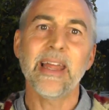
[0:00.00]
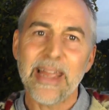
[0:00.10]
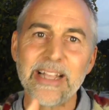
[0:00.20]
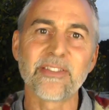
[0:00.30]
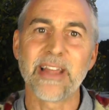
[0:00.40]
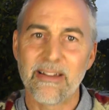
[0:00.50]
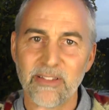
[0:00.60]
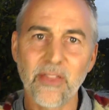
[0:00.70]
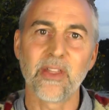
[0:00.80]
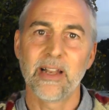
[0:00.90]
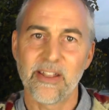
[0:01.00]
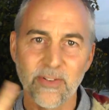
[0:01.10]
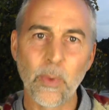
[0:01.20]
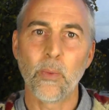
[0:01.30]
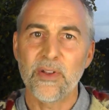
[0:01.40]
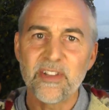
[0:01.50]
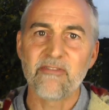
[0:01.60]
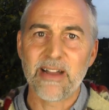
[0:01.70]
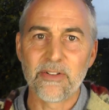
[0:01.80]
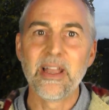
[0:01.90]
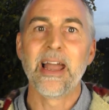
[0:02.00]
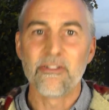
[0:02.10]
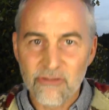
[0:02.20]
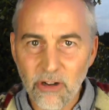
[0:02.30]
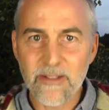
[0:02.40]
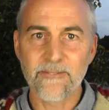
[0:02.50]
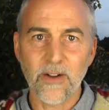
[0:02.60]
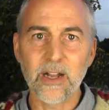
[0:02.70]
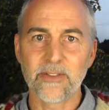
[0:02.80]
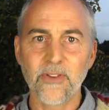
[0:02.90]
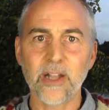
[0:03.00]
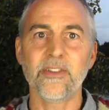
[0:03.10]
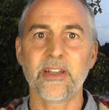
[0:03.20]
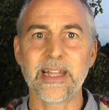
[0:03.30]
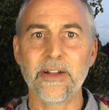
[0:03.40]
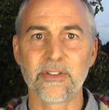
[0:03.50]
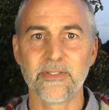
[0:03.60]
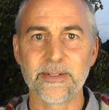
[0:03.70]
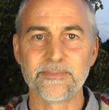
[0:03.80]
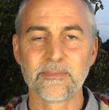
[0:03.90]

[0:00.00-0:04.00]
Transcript: it's there nonetheless, and we're whizzing around trying to fighting to get out of it.